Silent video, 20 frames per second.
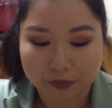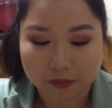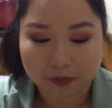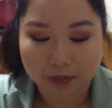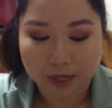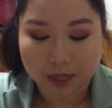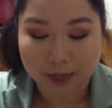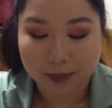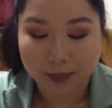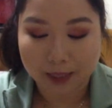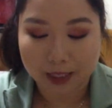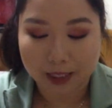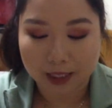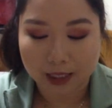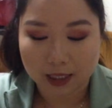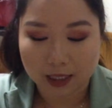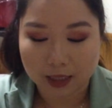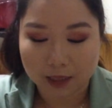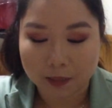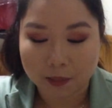
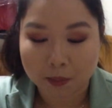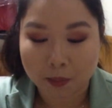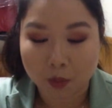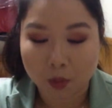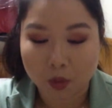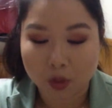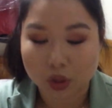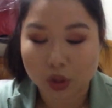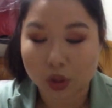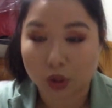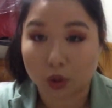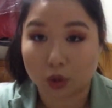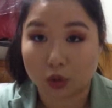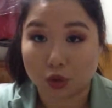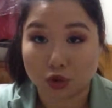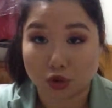maybe more so